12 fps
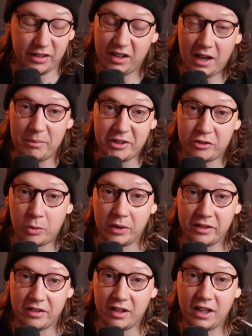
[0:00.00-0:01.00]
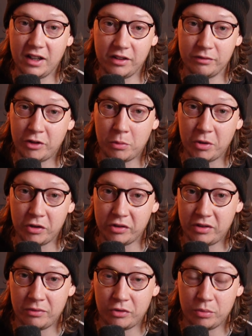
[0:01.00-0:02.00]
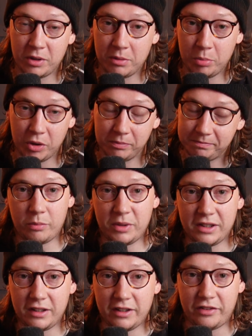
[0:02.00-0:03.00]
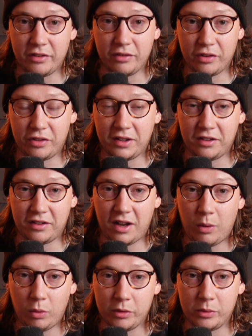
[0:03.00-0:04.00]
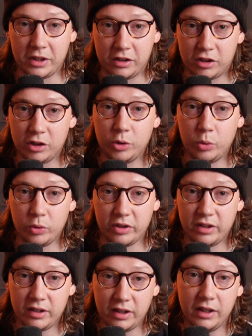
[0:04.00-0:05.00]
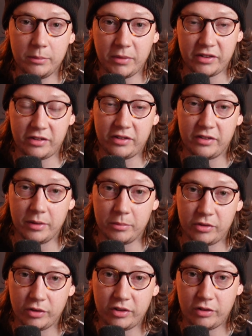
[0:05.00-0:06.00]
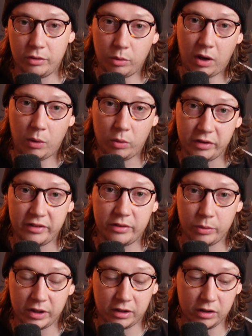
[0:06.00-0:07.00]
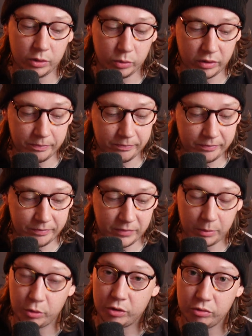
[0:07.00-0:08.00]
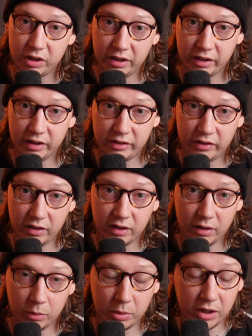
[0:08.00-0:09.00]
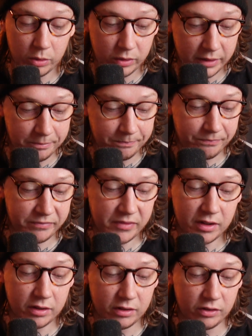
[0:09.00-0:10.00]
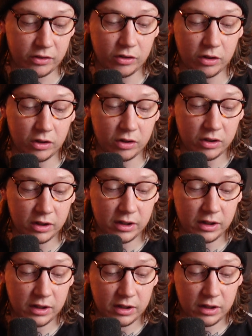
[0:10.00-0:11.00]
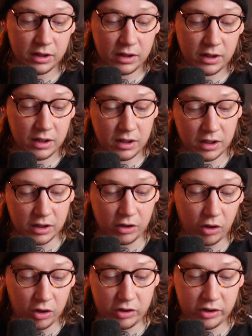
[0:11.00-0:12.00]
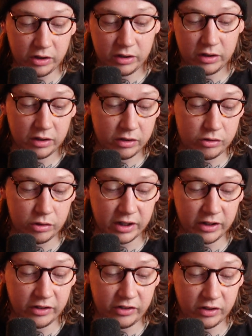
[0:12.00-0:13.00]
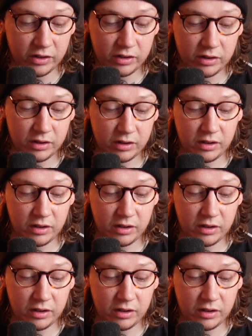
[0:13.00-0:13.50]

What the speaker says: and MS-20 is the king of all mono synths for me. So I've made a list of the things that I want to include in my system. So this is what I wanted to include. I'm going to read it to you now, by the way. So a clock and triggers,